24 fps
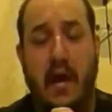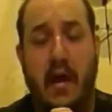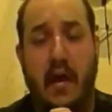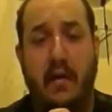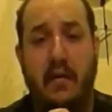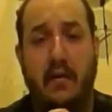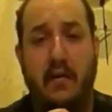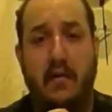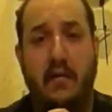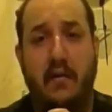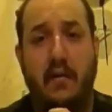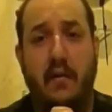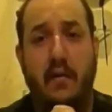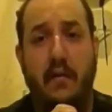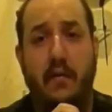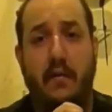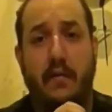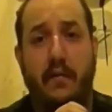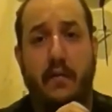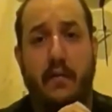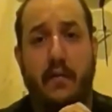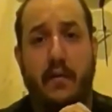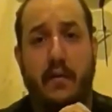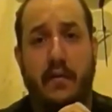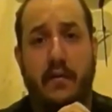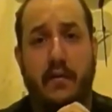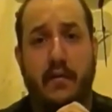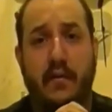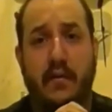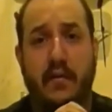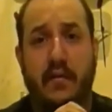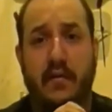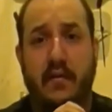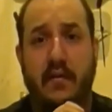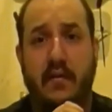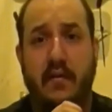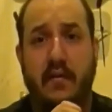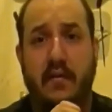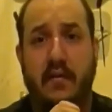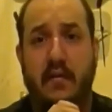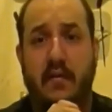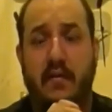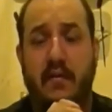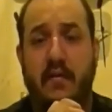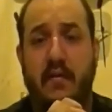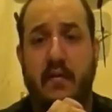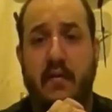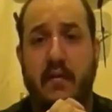And so, for this reason,
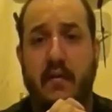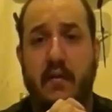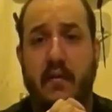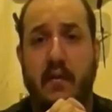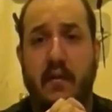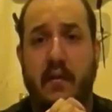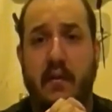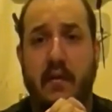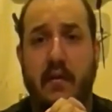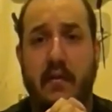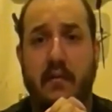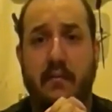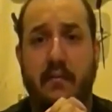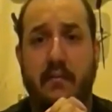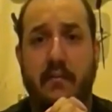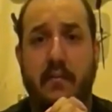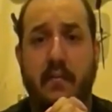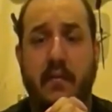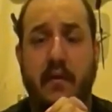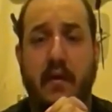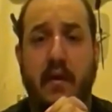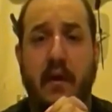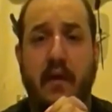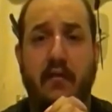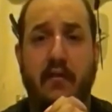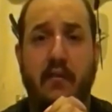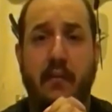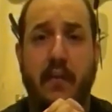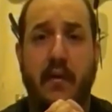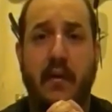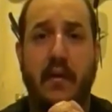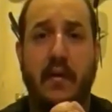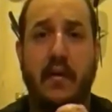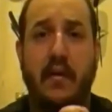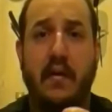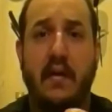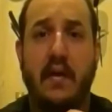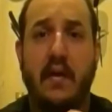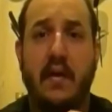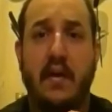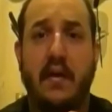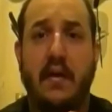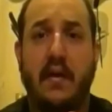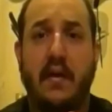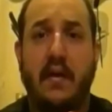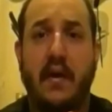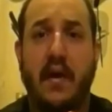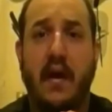the the government
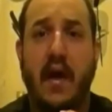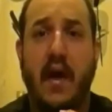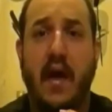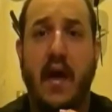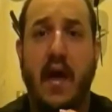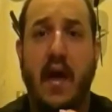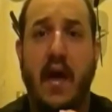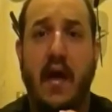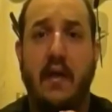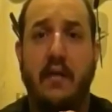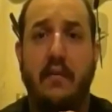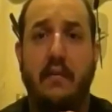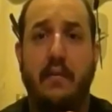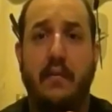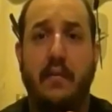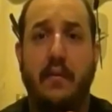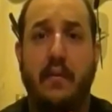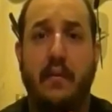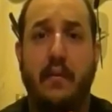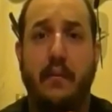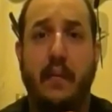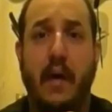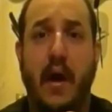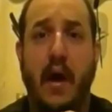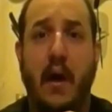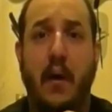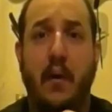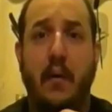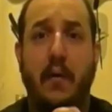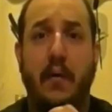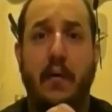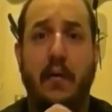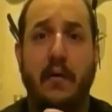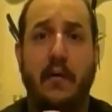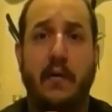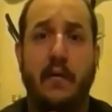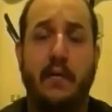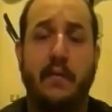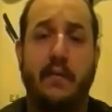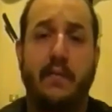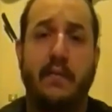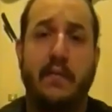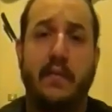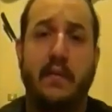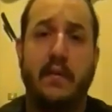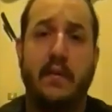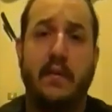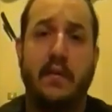had the power
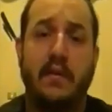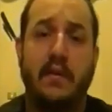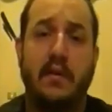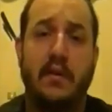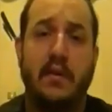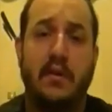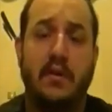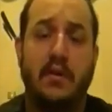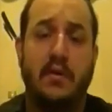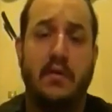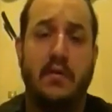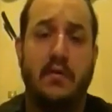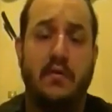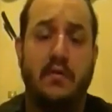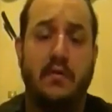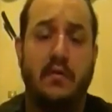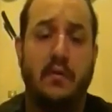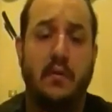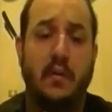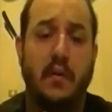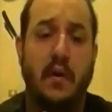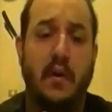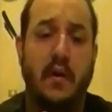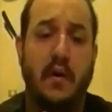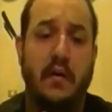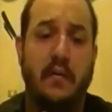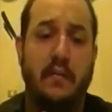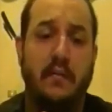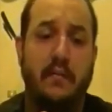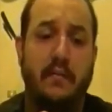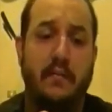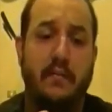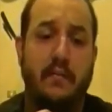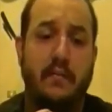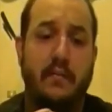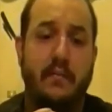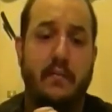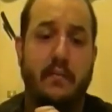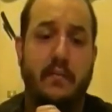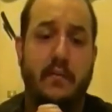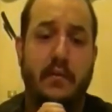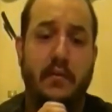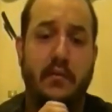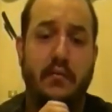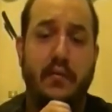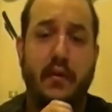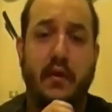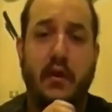to uh,
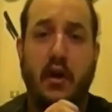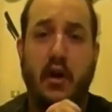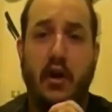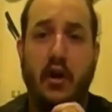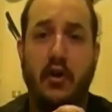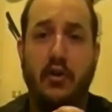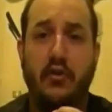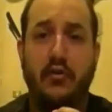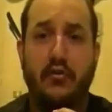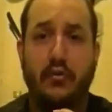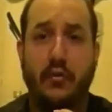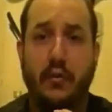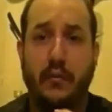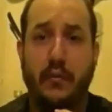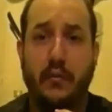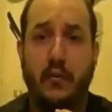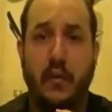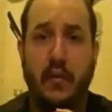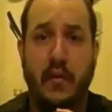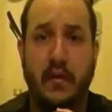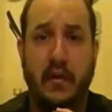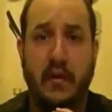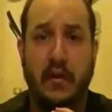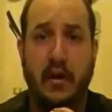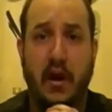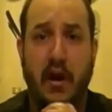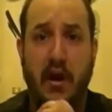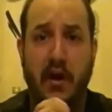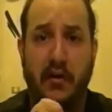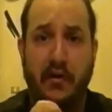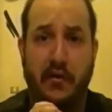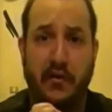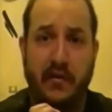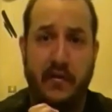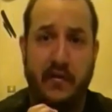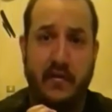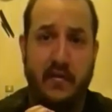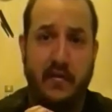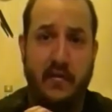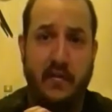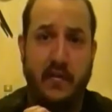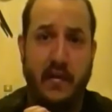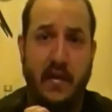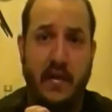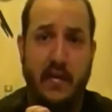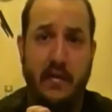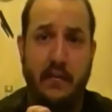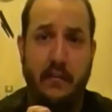to recall troops within Congress
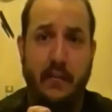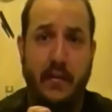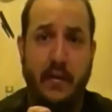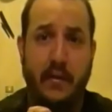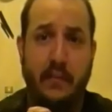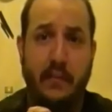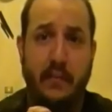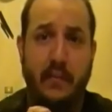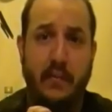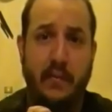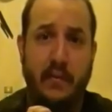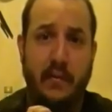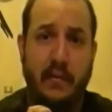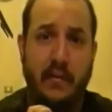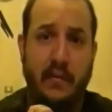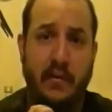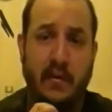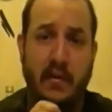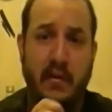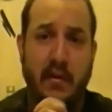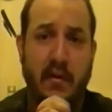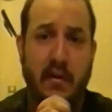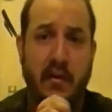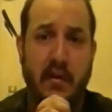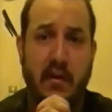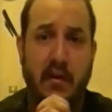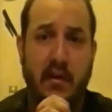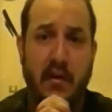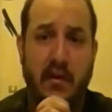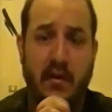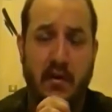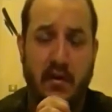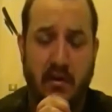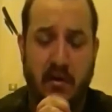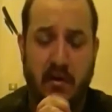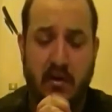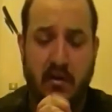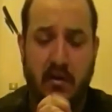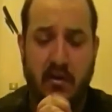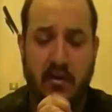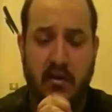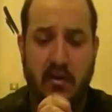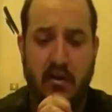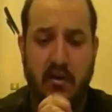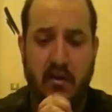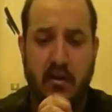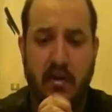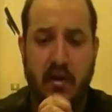so that the people
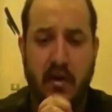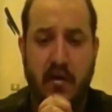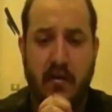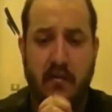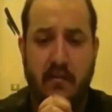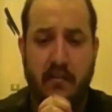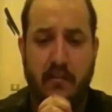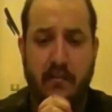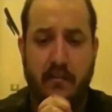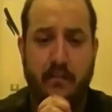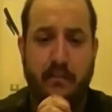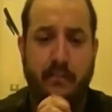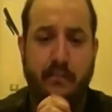could uh,